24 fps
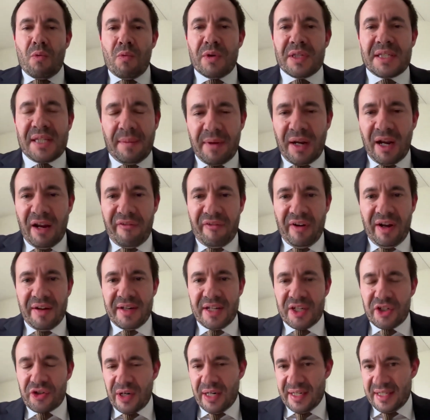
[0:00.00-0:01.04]
Something I found
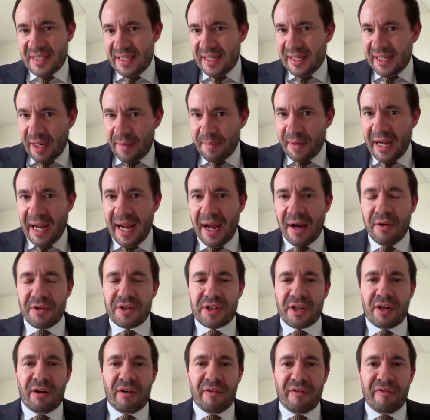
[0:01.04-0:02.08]
interesting coming out
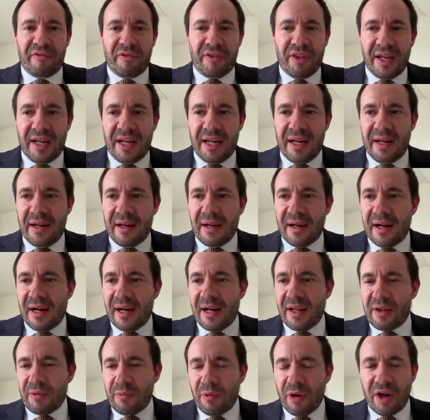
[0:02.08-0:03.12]
of the
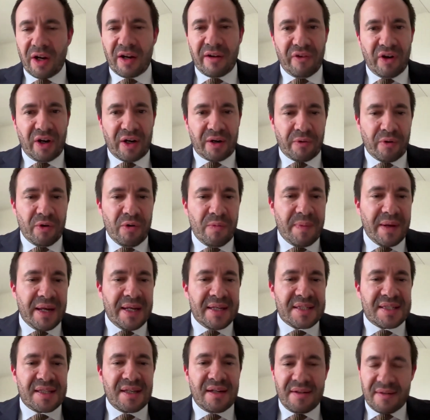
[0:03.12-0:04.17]
uh, the work of our group
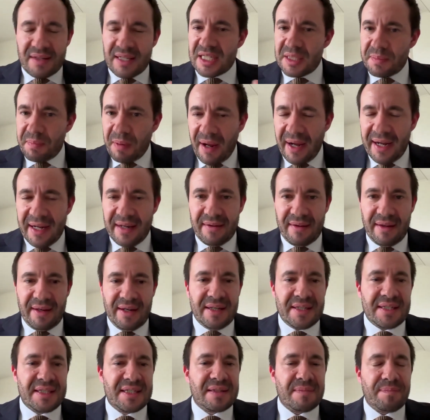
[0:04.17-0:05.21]
is that despite
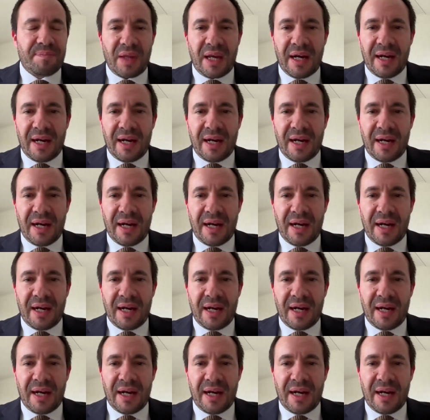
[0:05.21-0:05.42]
this,